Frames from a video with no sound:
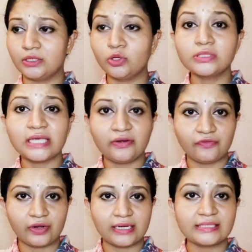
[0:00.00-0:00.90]
those
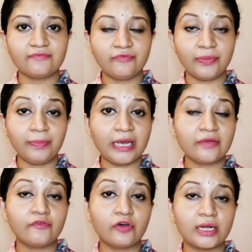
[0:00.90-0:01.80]
inference we
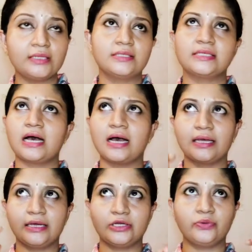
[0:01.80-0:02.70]
make for others.
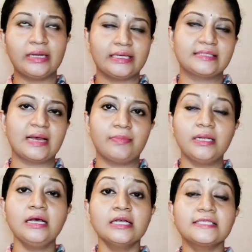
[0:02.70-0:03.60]
I get you an
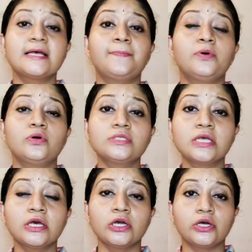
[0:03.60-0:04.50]
example. Suppose
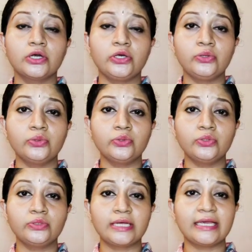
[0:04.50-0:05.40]

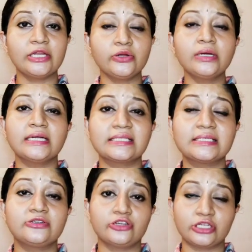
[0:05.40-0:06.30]
you take into
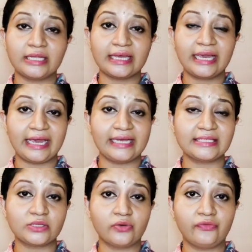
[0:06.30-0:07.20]
consideration the
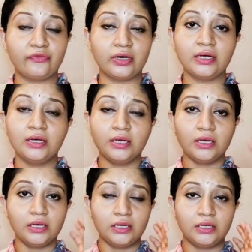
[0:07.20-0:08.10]
case of a
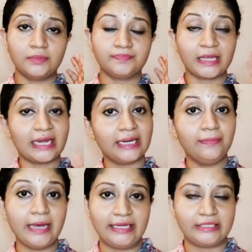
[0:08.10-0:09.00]

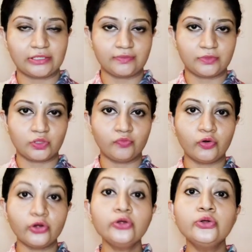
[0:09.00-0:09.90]
debate. So
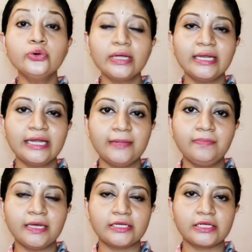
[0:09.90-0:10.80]
what you do in a
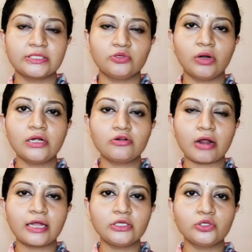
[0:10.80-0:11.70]
debate is you are
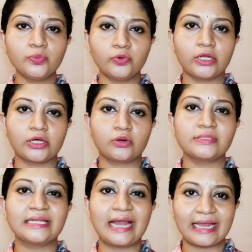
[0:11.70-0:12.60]
trying to put
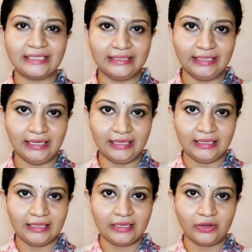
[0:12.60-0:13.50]
across an idea,
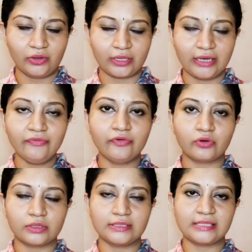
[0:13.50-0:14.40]
okay,
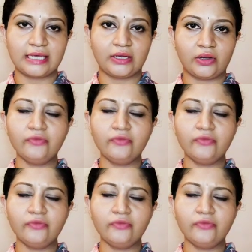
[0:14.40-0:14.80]
for the sake